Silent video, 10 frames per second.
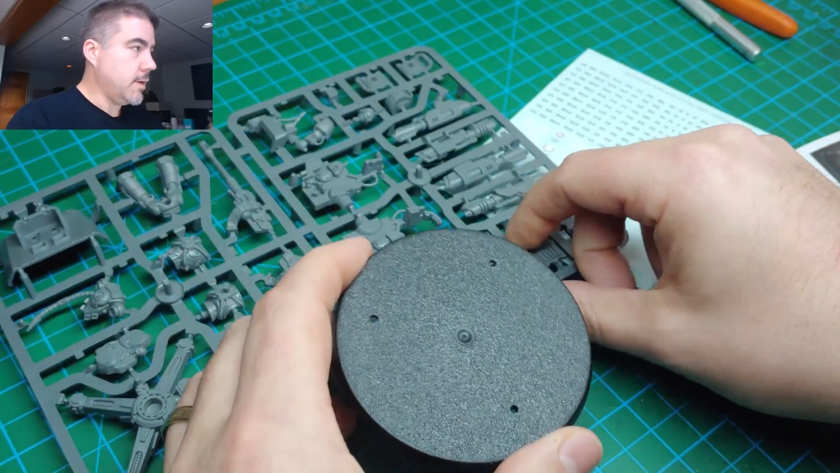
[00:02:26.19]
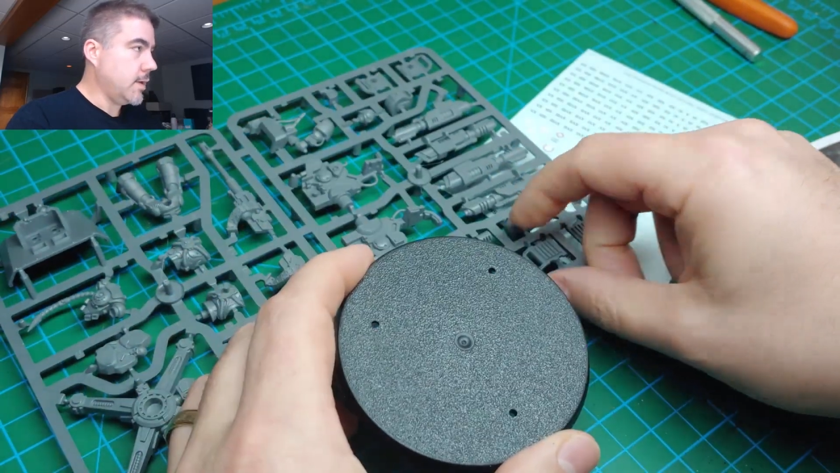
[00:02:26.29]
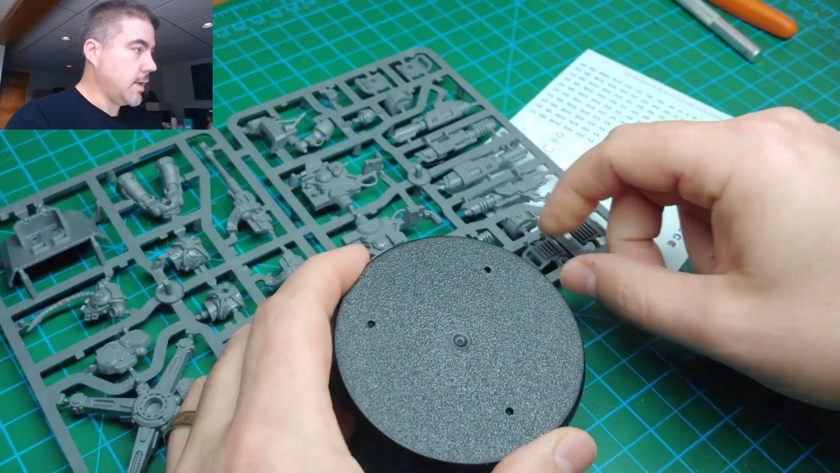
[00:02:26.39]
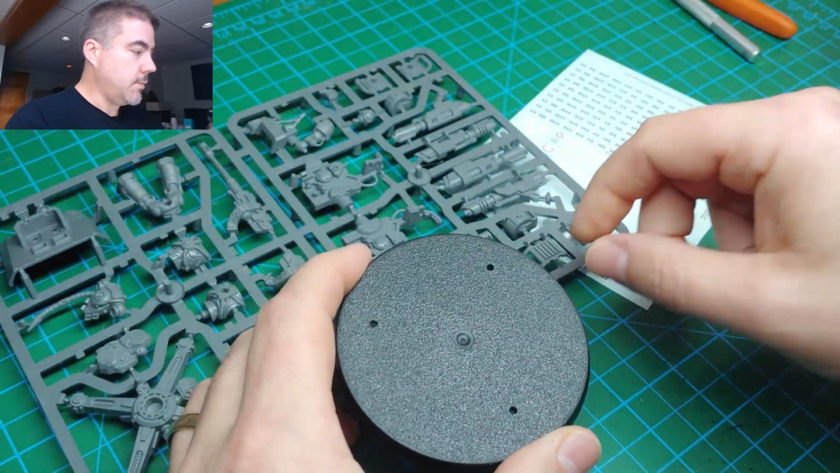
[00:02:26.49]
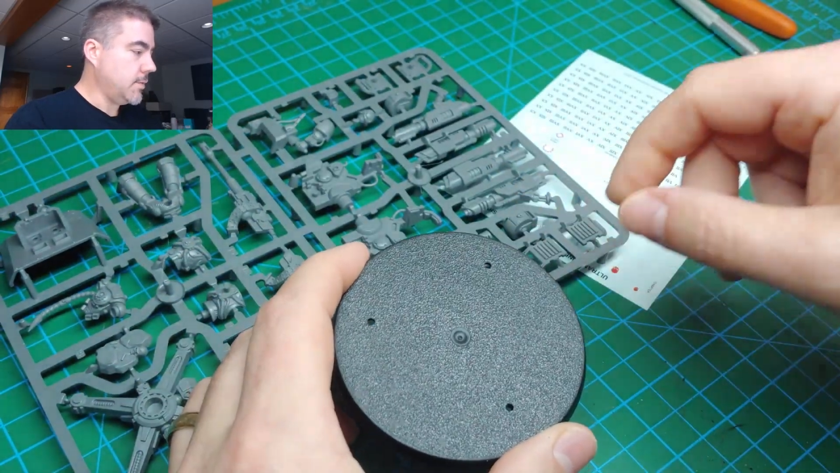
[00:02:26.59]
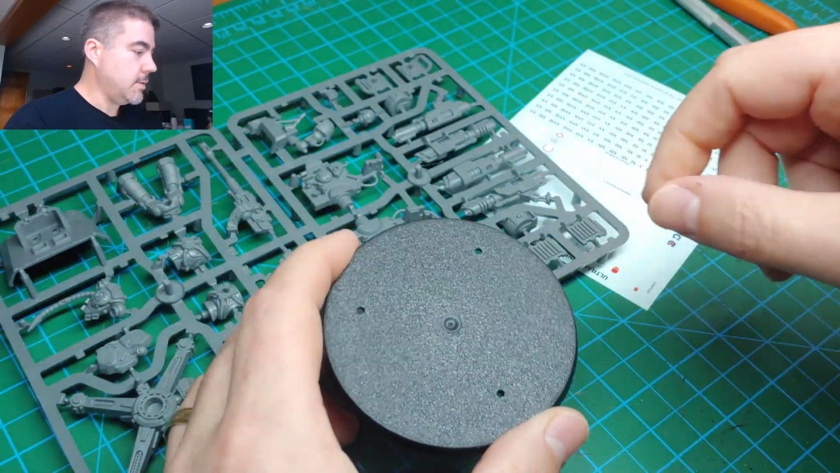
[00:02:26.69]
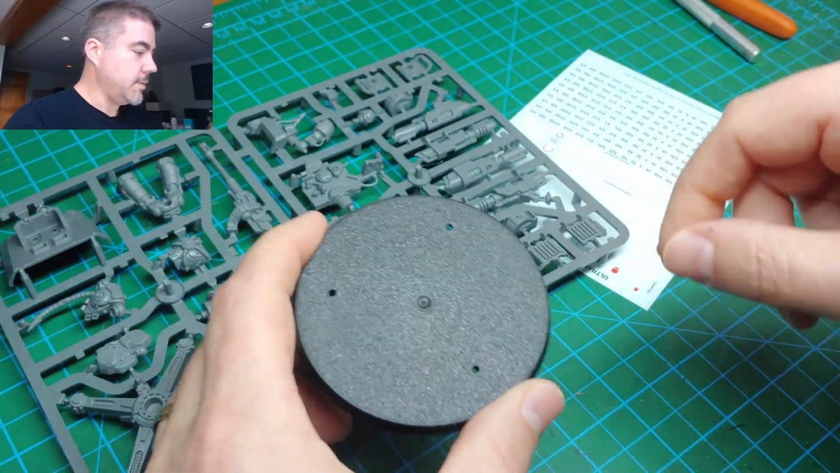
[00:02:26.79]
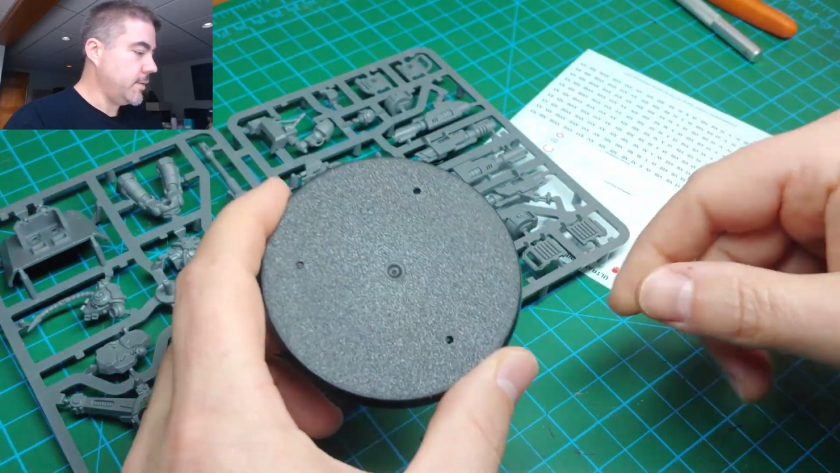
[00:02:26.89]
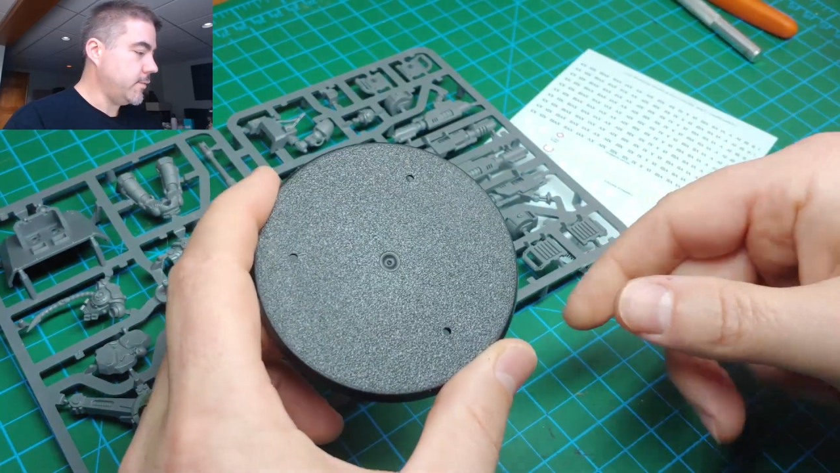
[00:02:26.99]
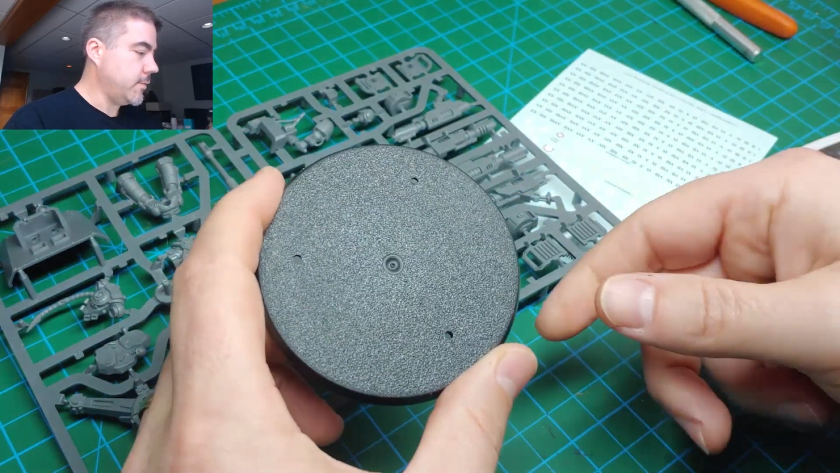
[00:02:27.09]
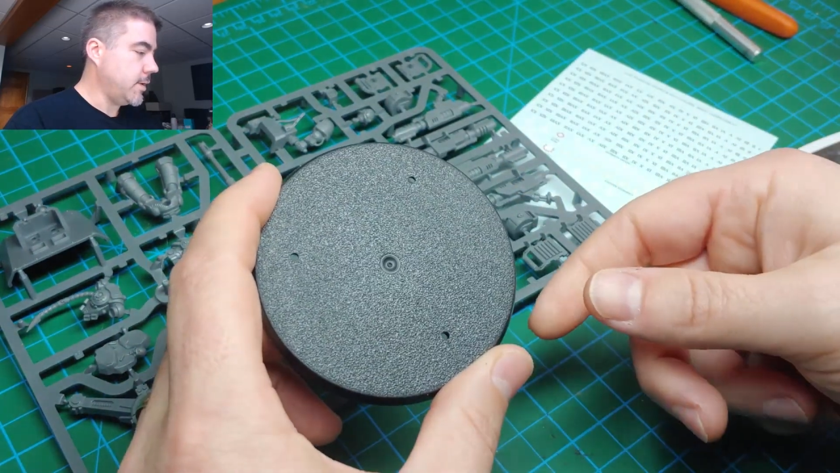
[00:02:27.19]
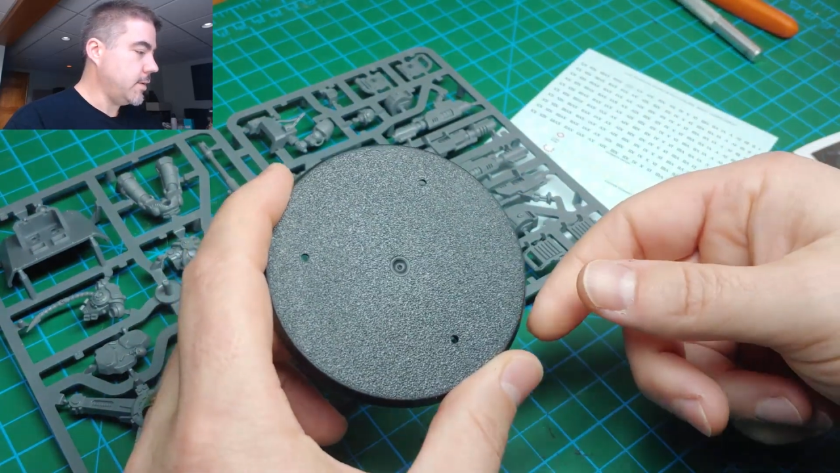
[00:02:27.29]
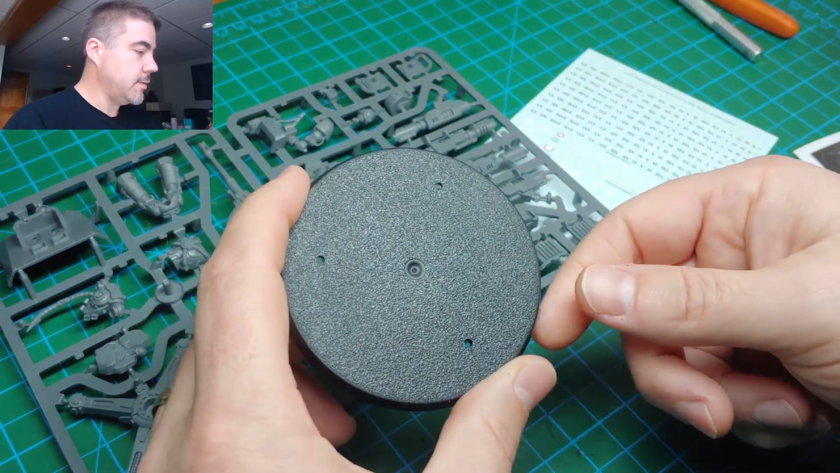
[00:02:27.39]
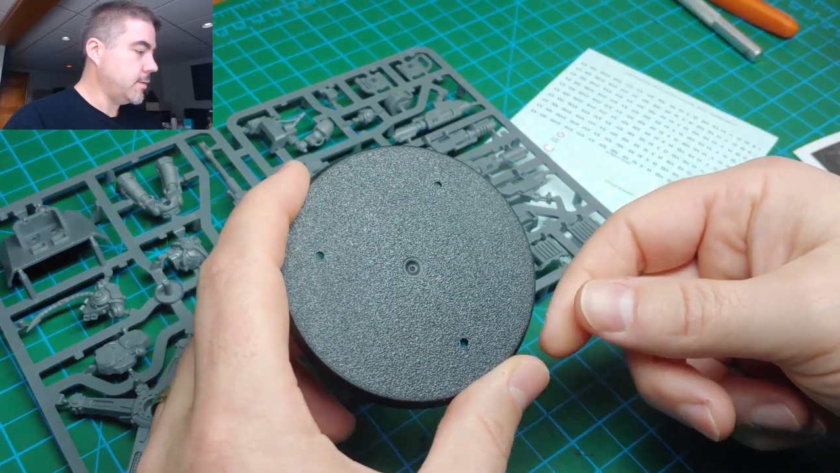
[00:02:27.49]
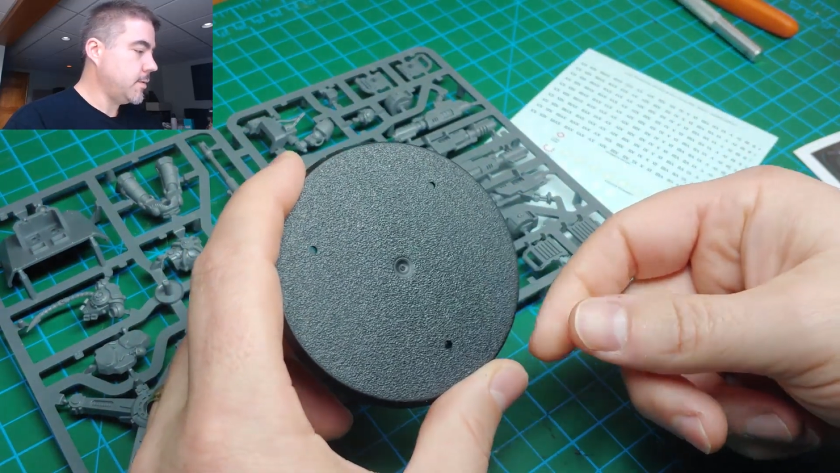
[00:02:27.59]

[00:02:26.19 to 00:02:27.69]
I got a couple of Terminators right here.